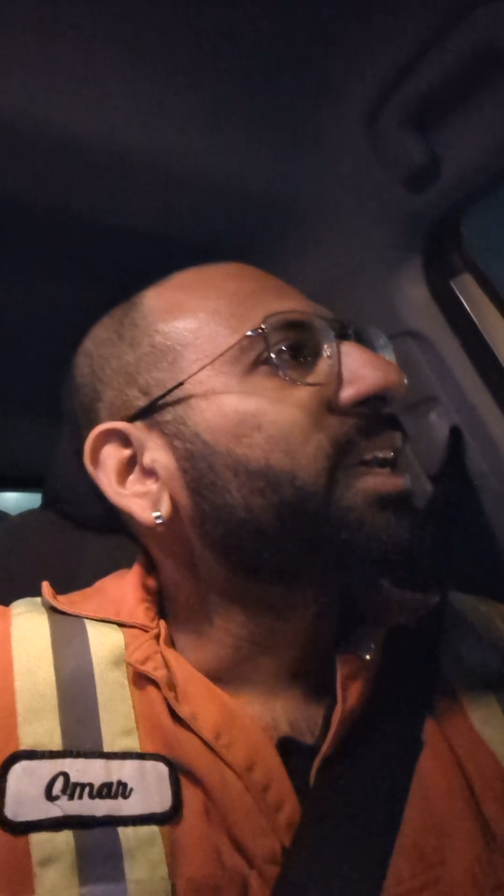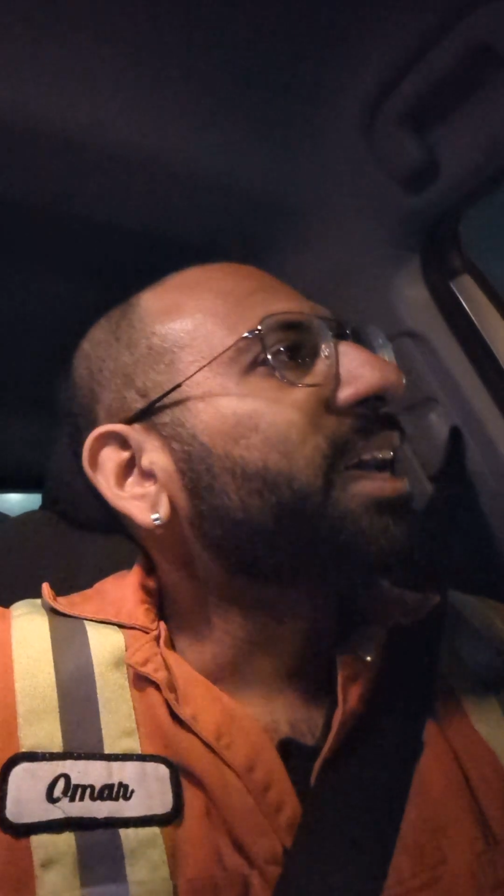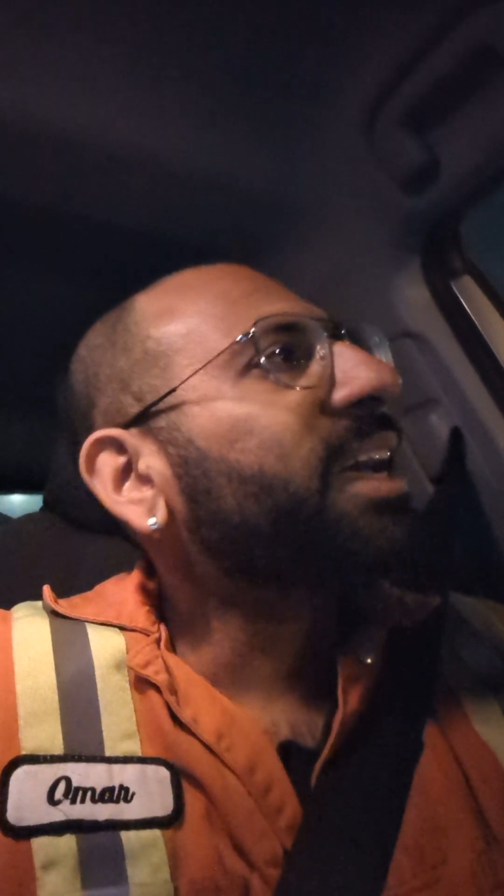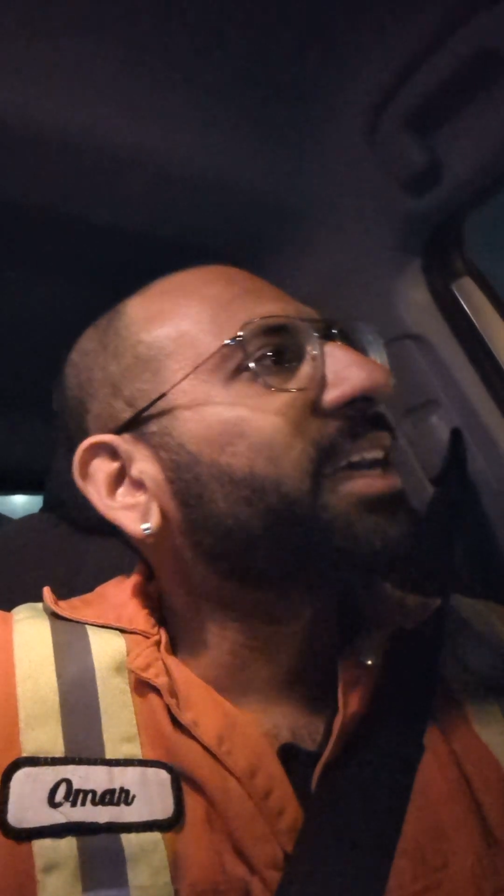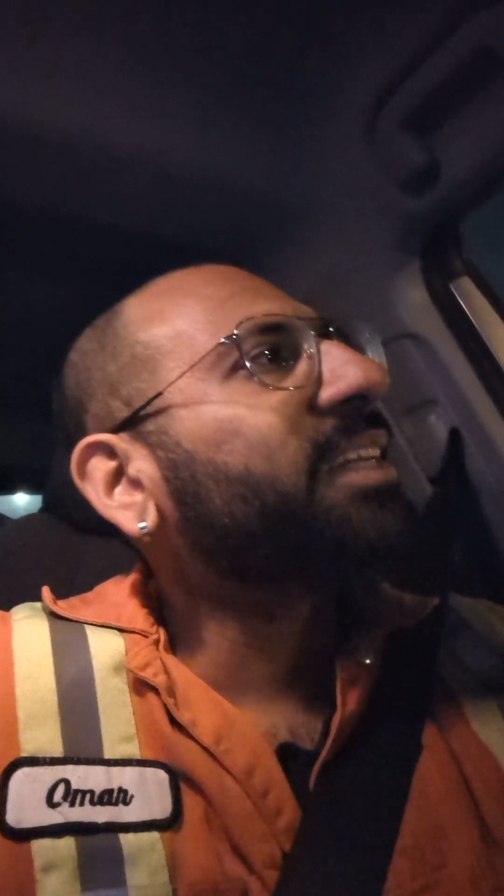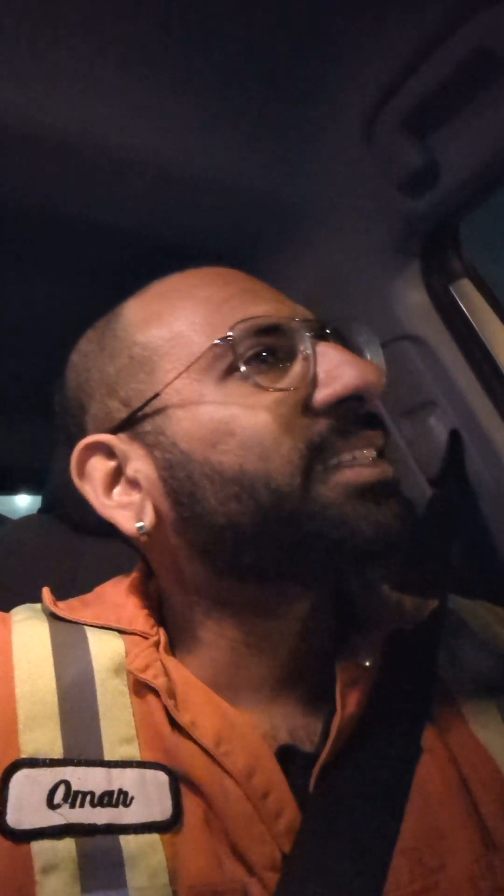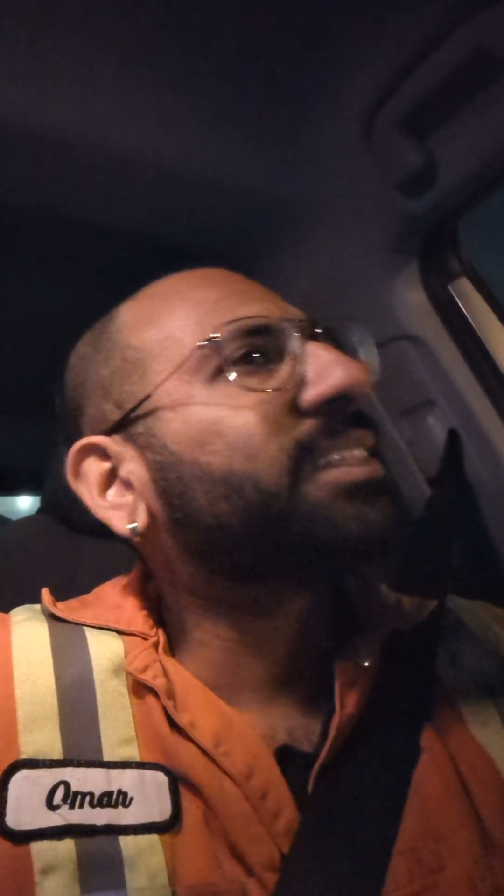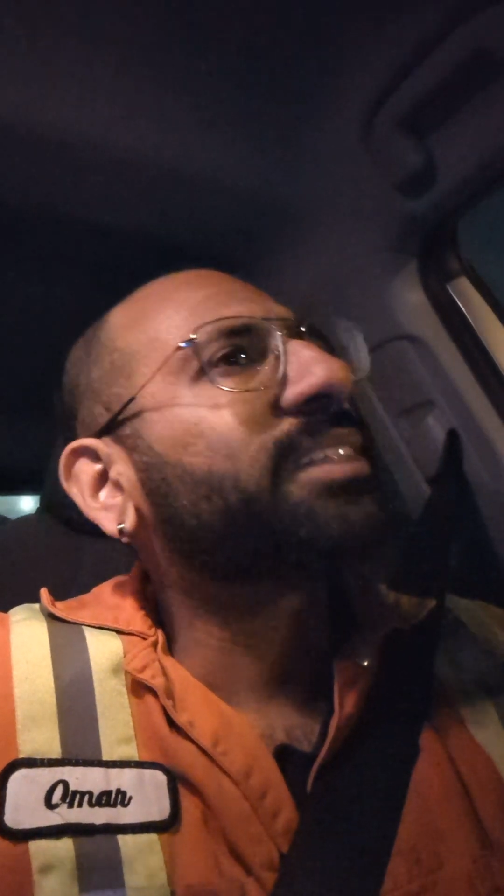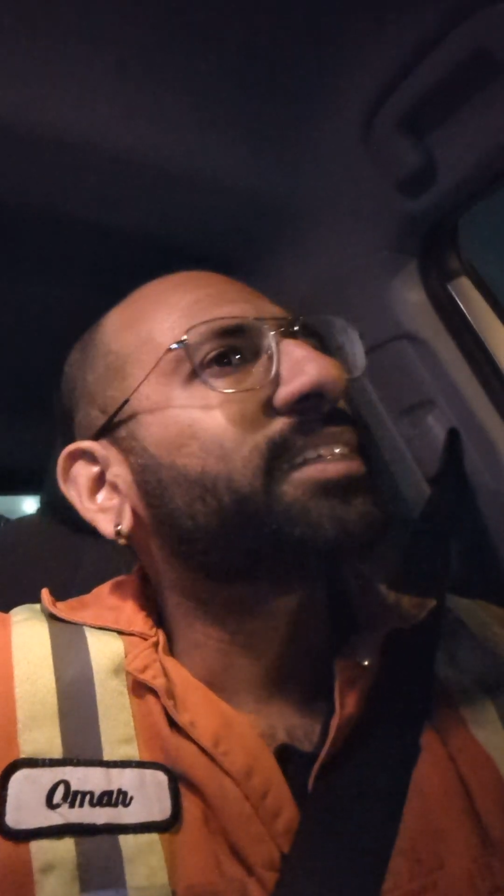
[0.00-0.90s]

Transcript: And